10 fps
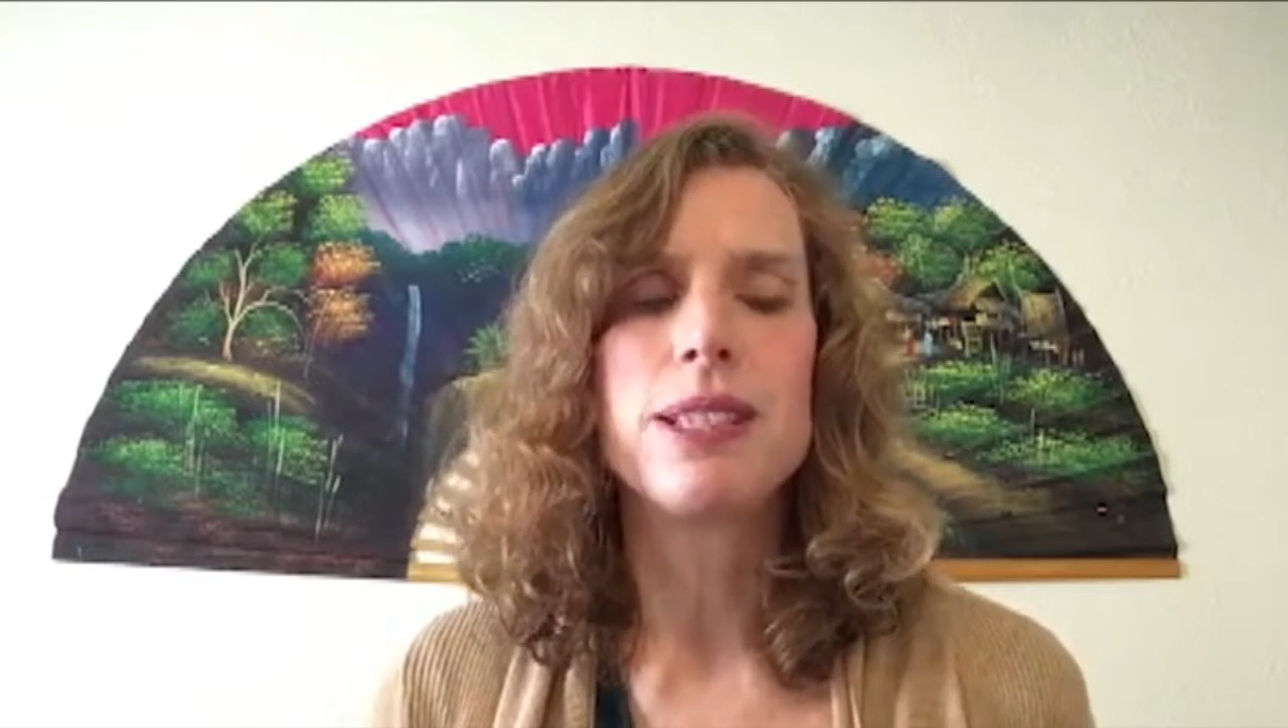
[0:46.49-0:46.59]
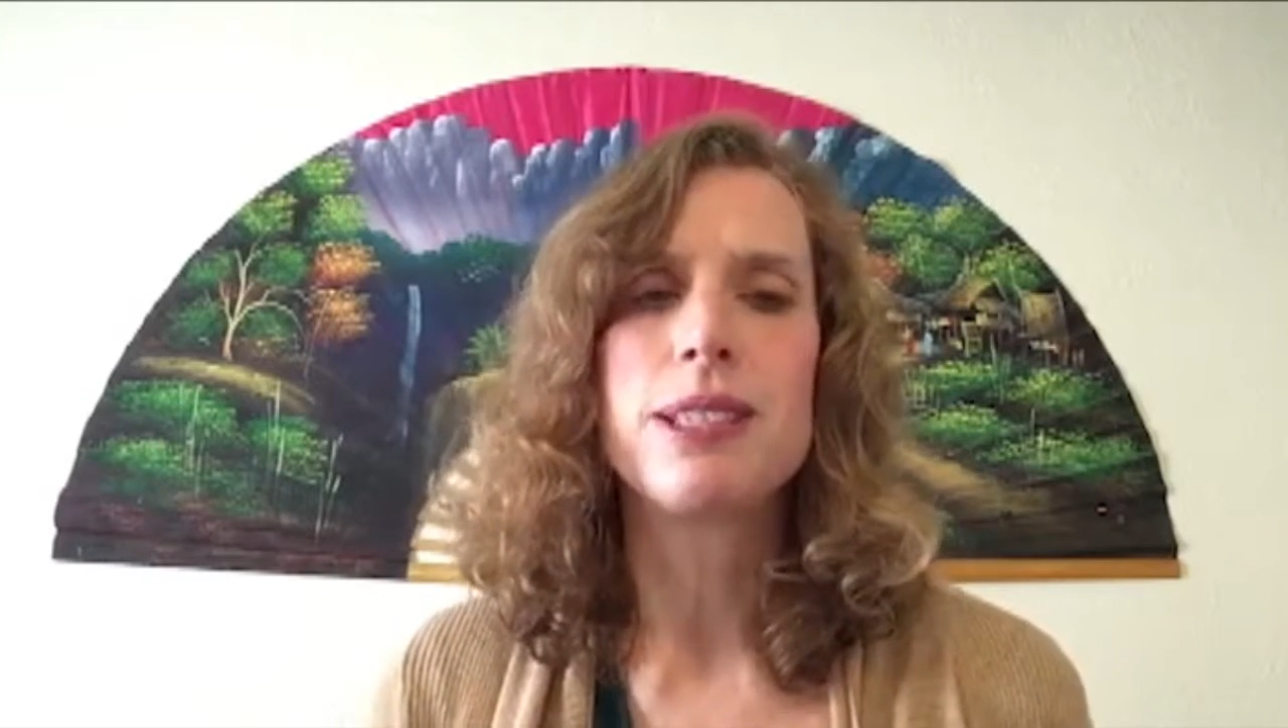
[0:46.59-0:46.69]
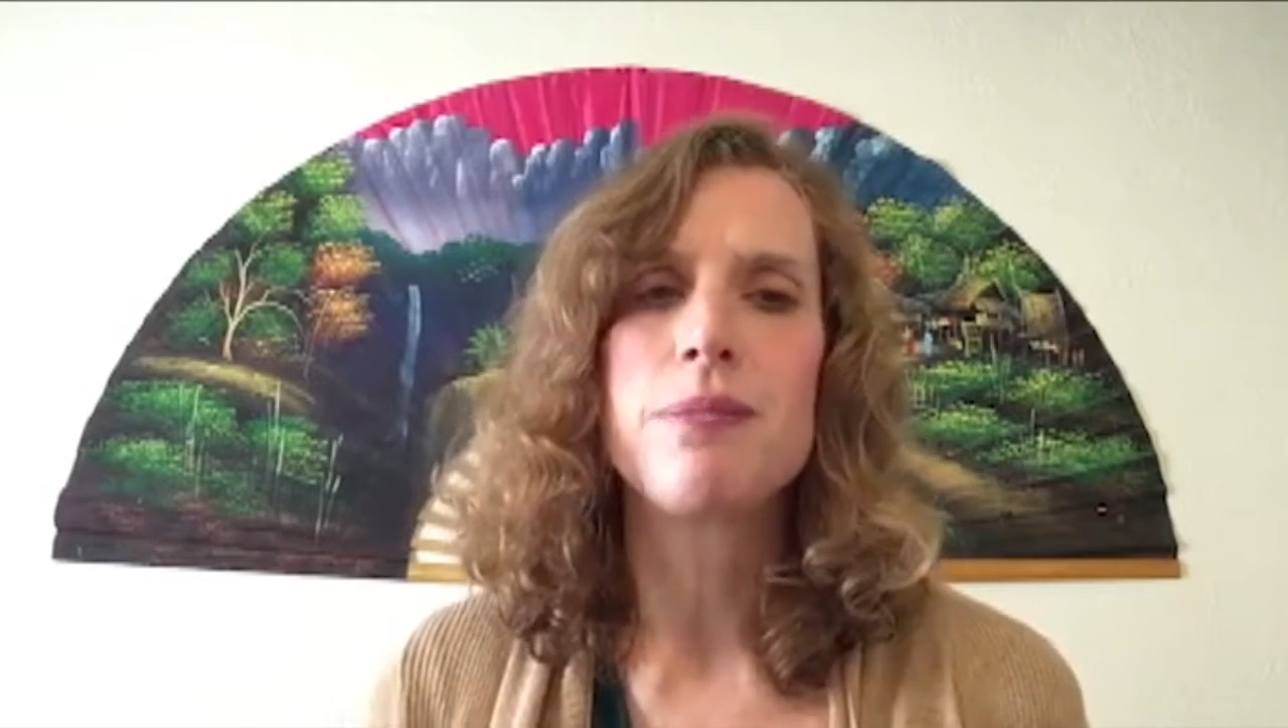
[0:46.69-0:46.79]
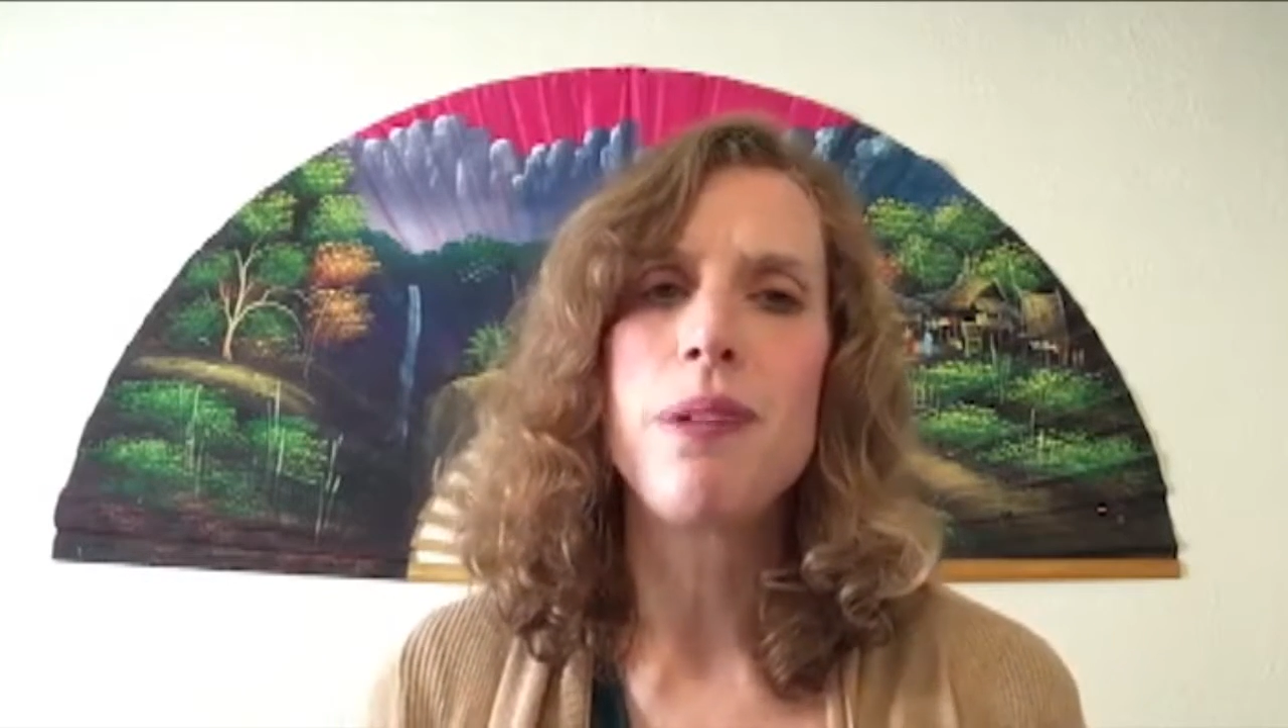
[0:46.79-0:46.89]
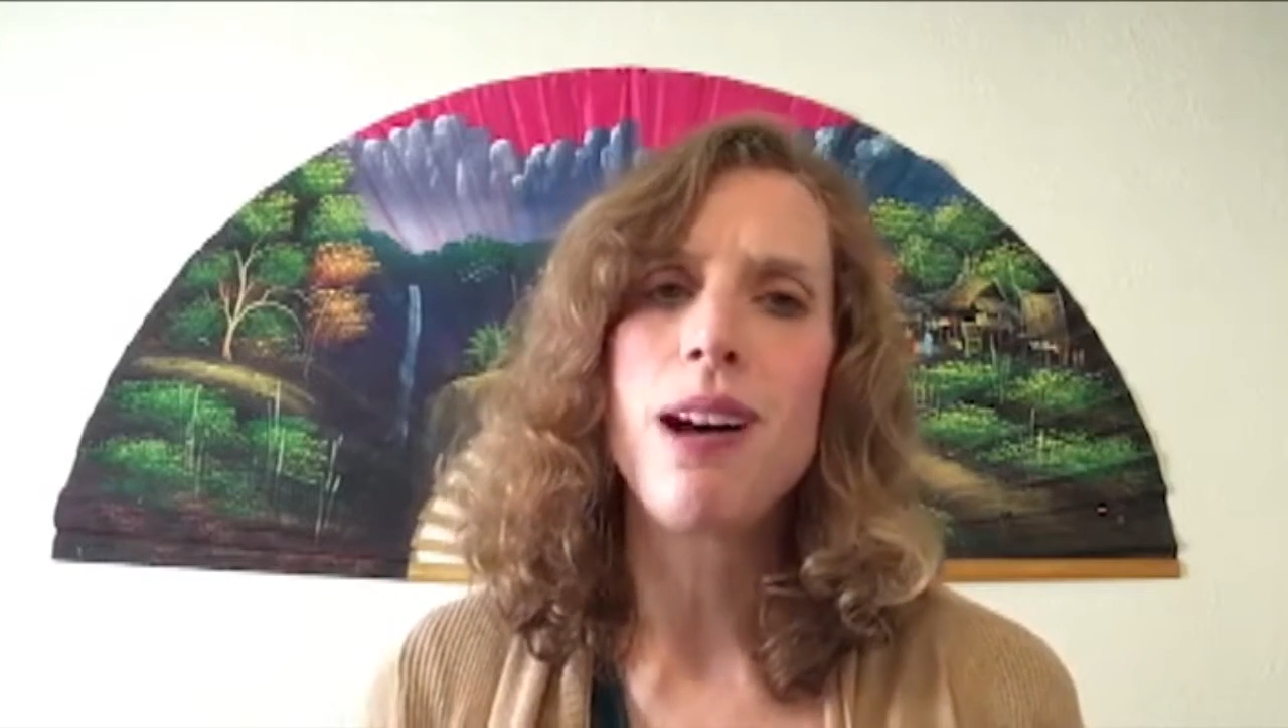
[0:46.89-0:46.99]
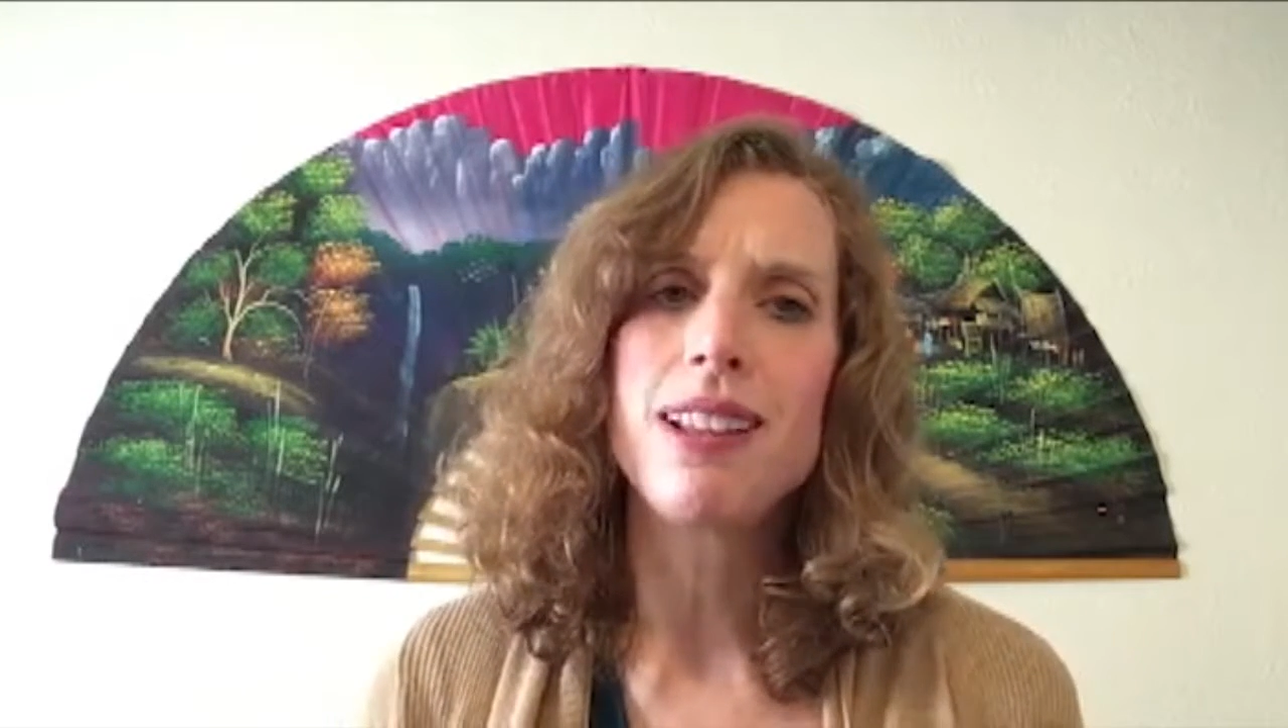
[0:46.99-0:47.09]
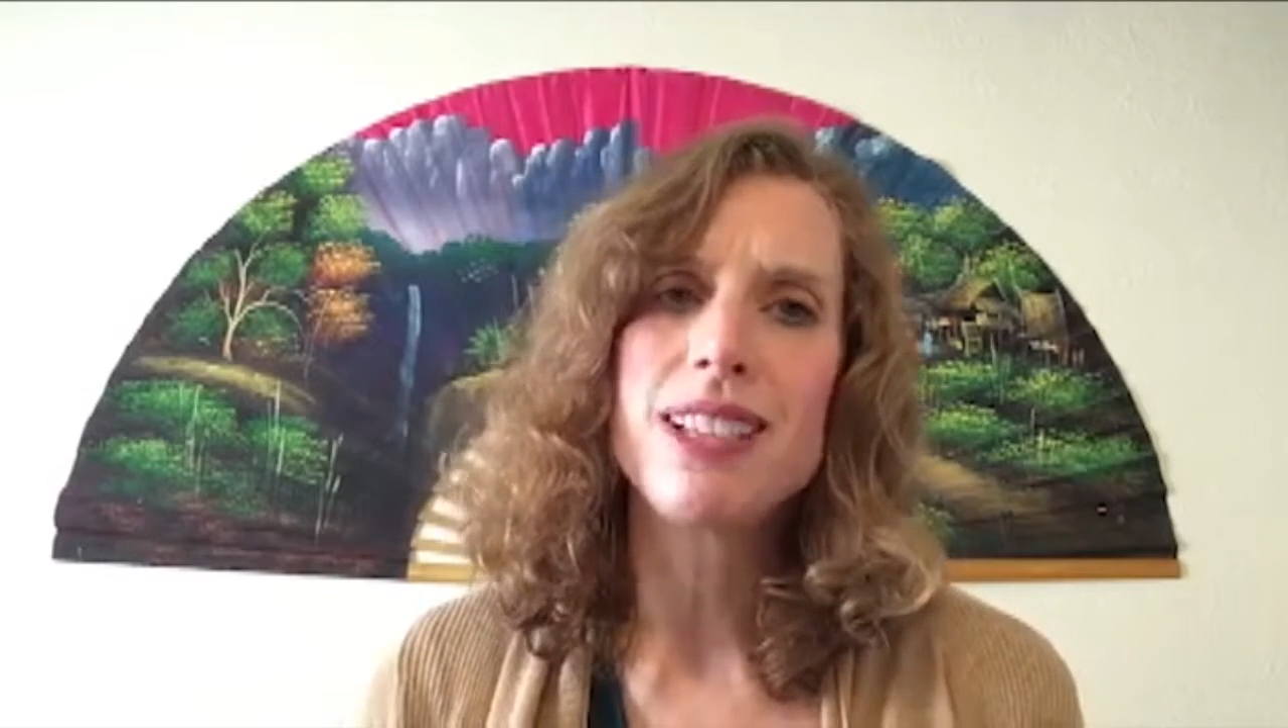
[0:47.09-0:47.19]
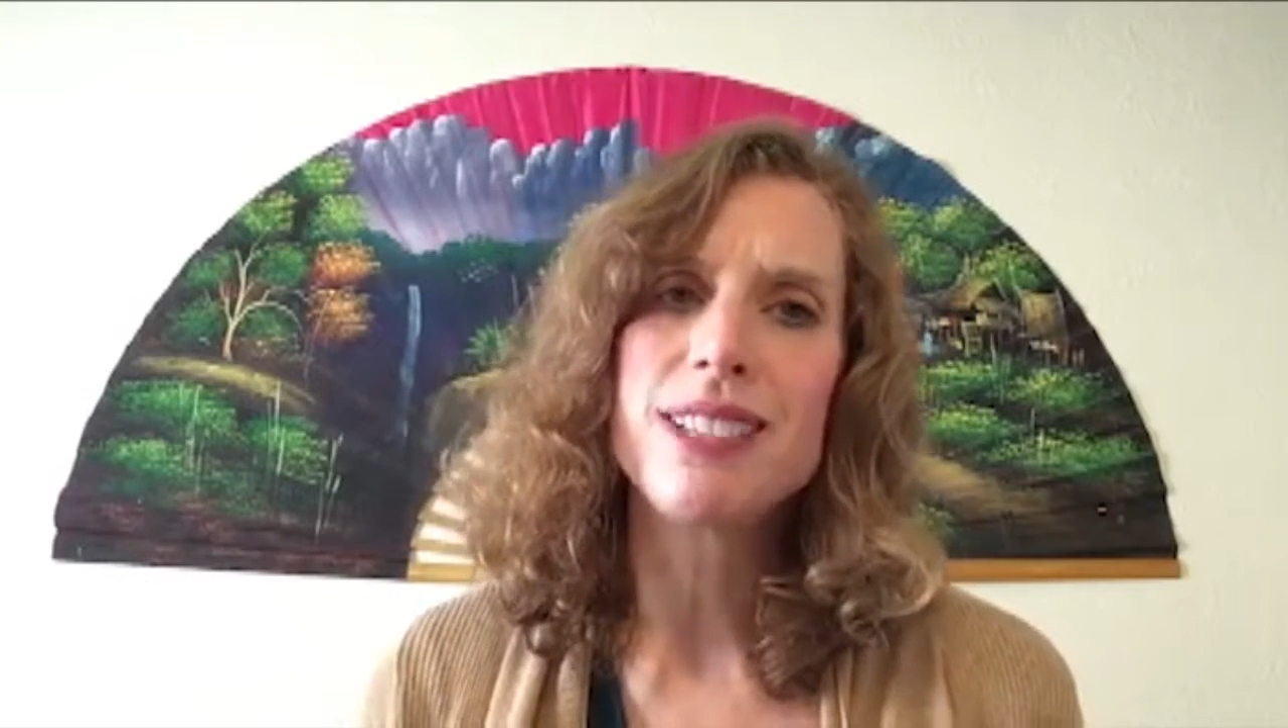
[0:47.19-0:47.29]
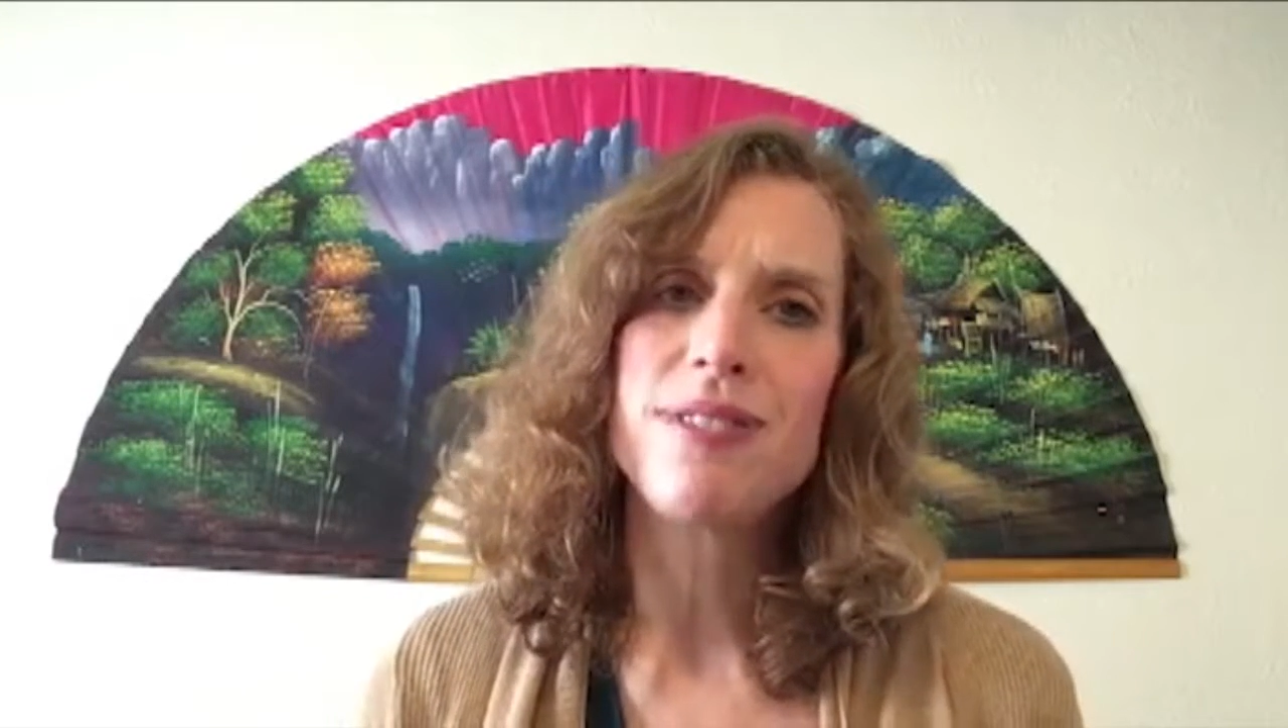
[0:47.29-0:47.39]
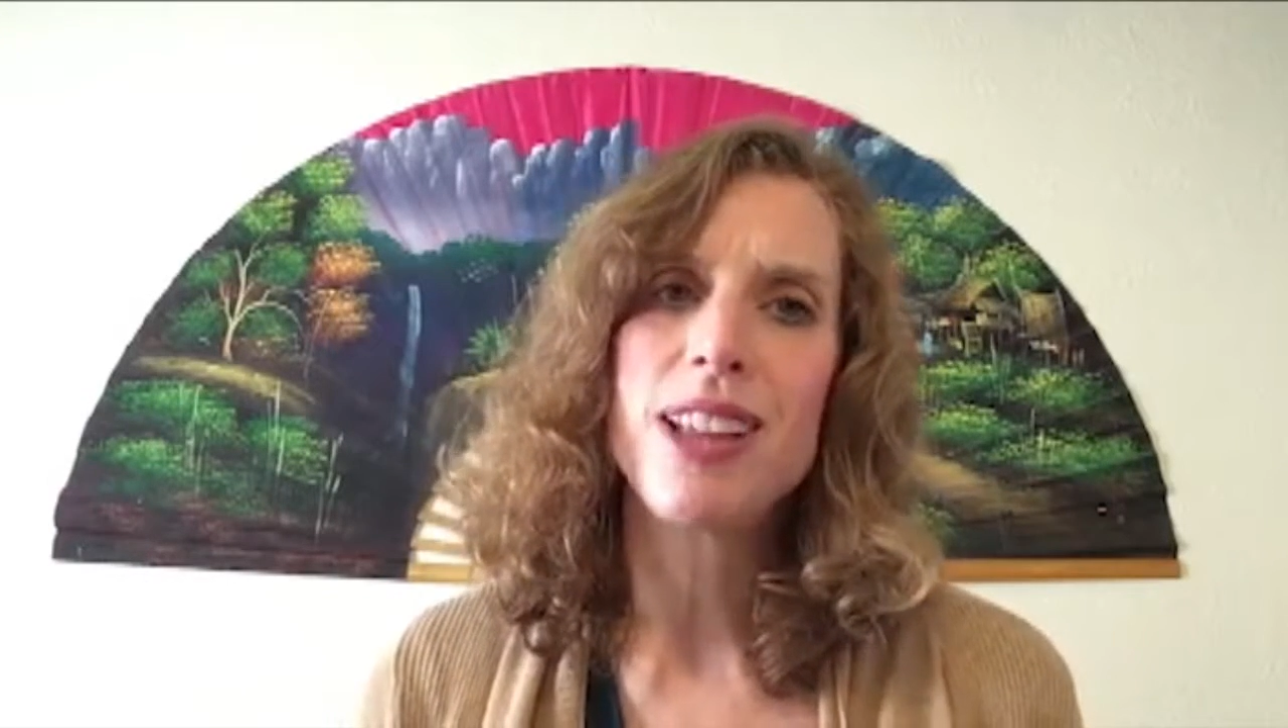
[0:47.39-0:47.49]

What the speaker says: smallest